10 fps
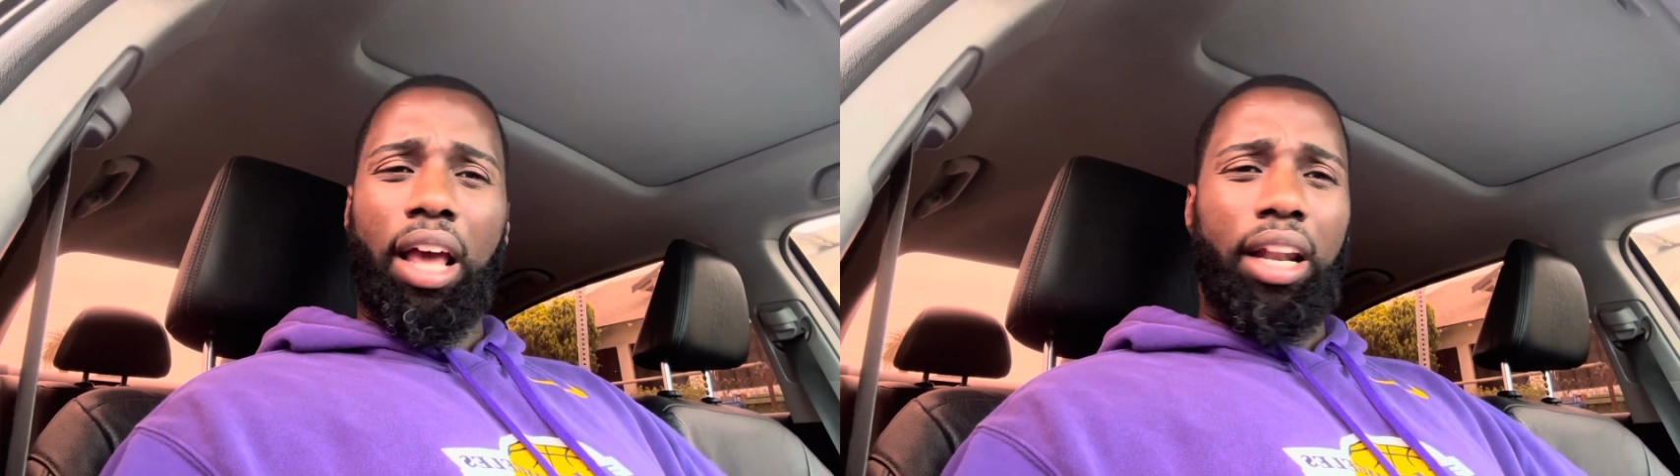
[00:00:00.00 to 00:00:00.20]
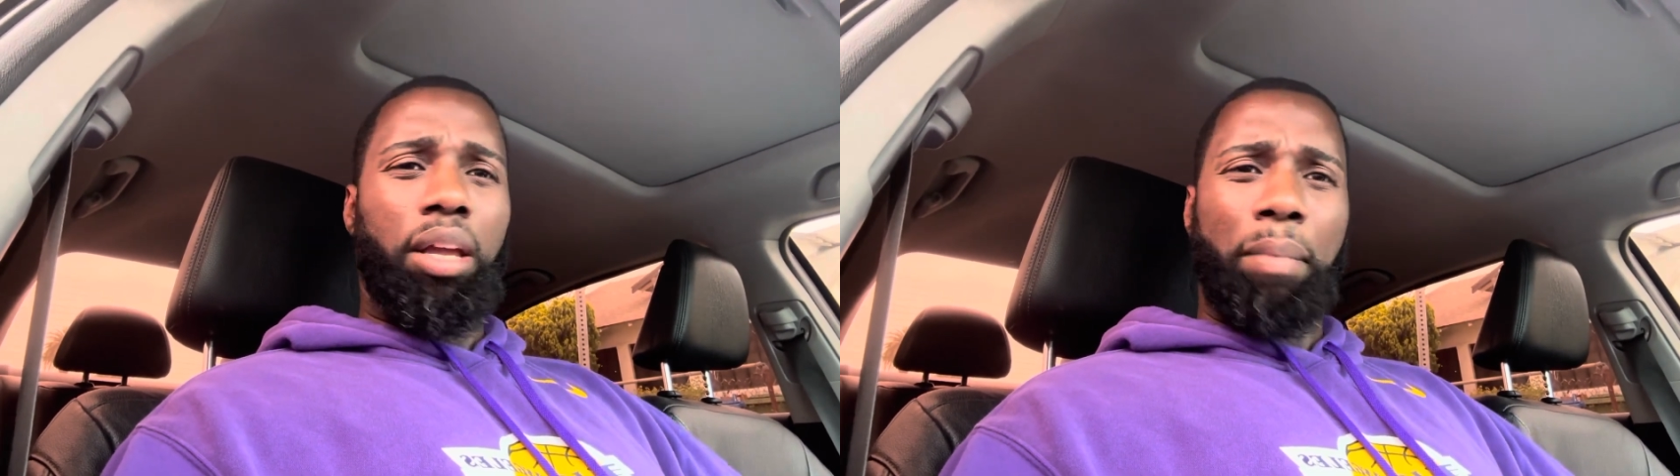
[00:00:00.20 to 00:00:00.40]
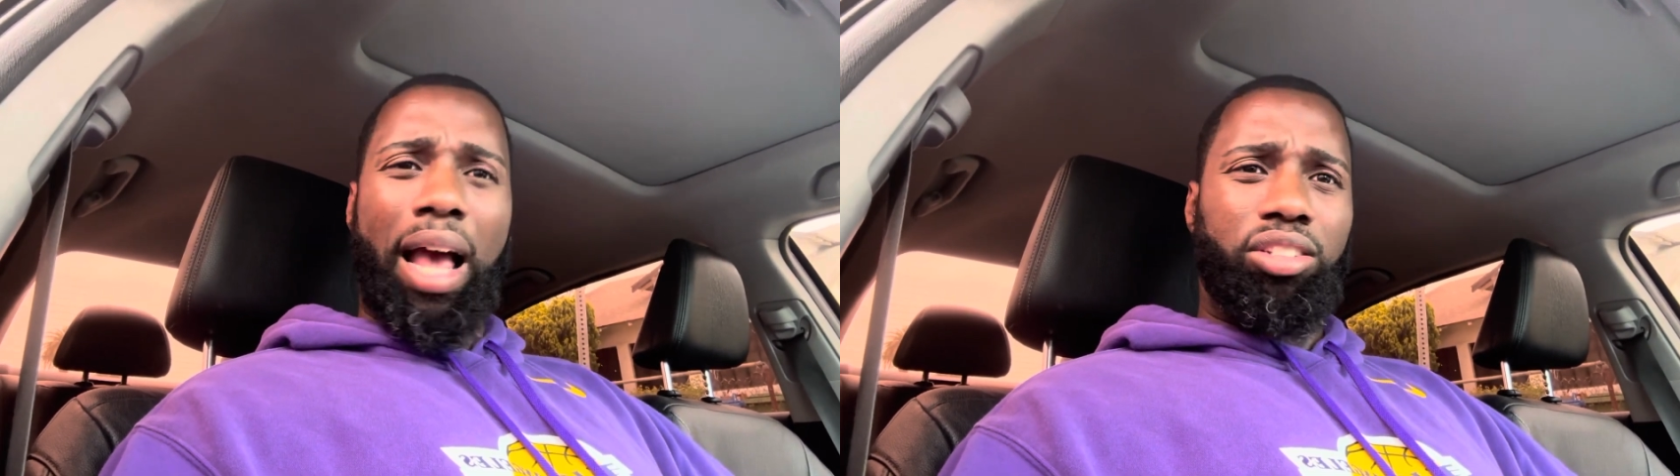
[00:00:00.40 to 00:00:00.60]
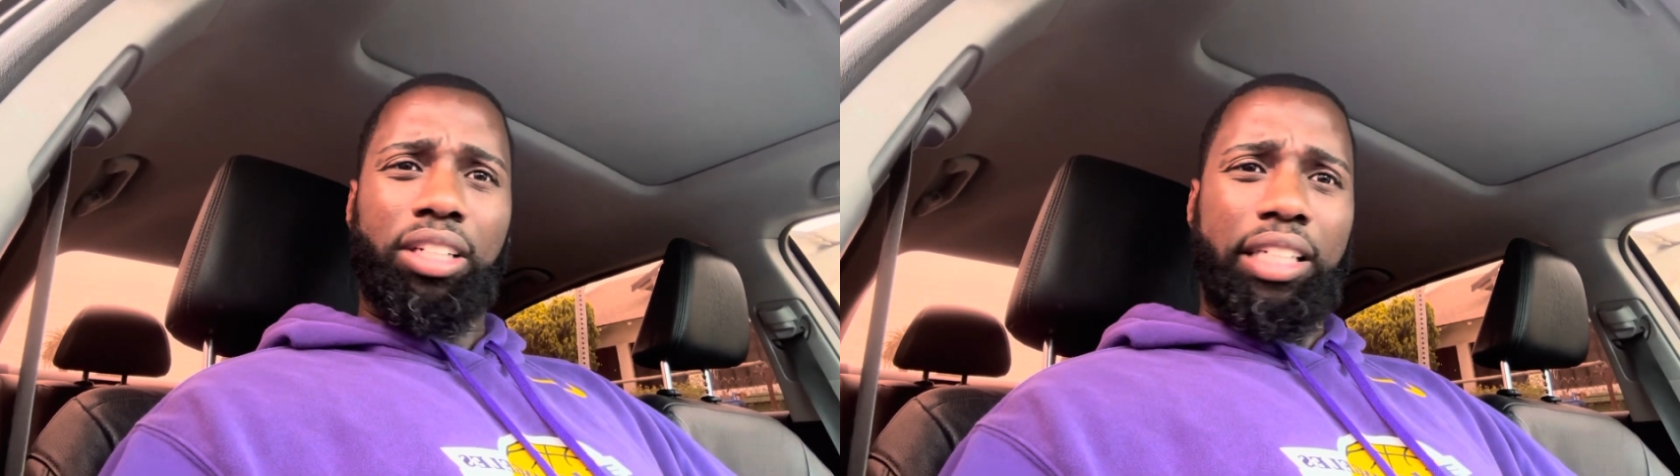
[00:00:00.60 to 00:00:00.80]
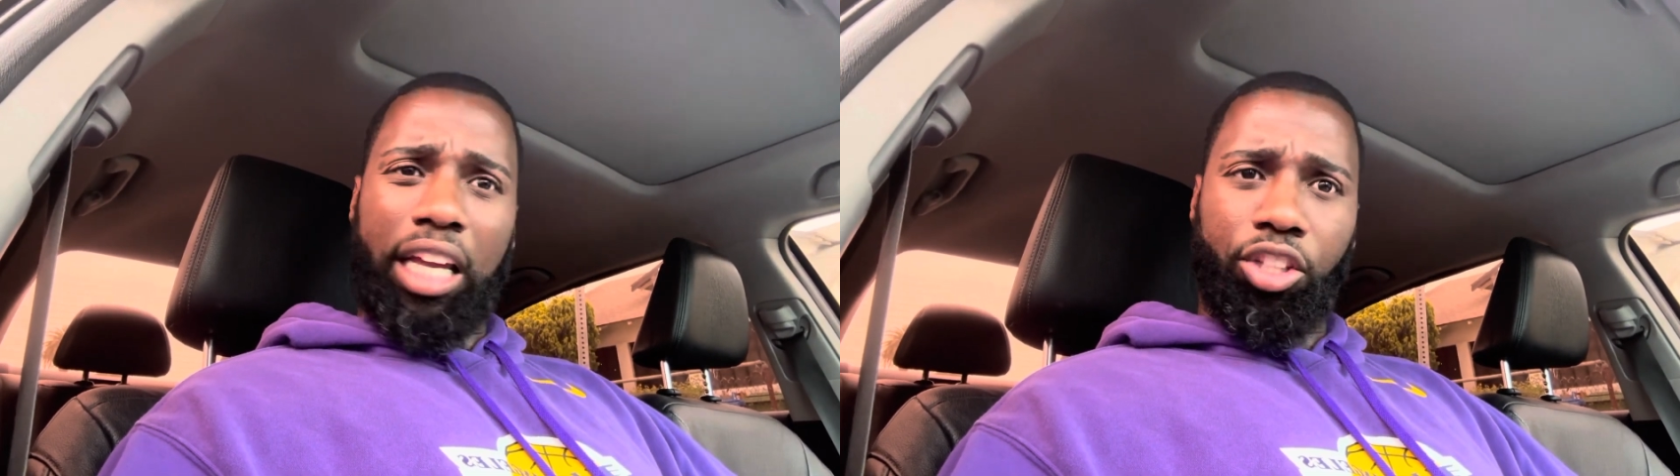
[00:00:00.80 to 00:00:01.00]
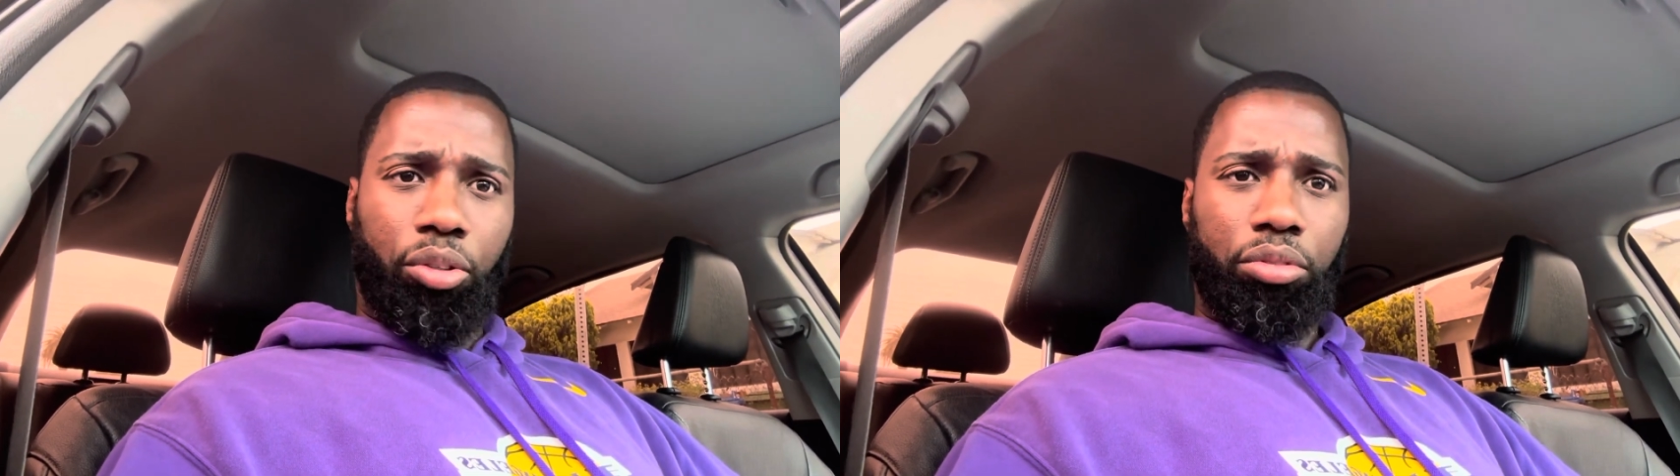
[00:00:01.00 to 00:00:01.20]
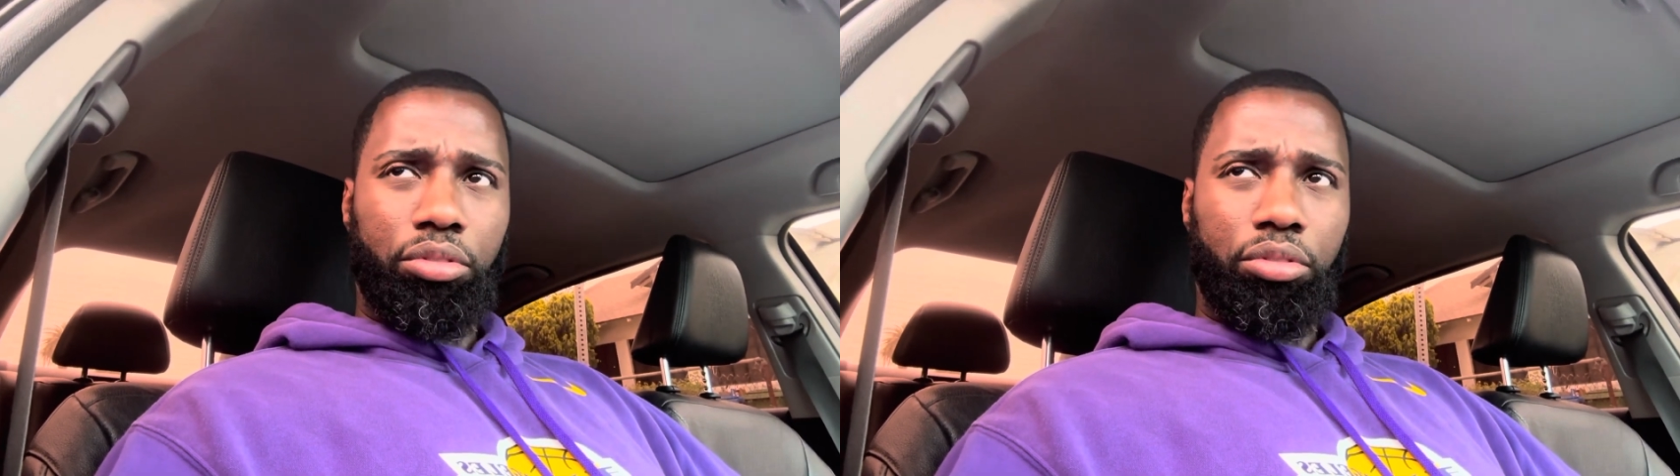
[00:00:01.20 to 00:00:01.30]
that ain't masculine either.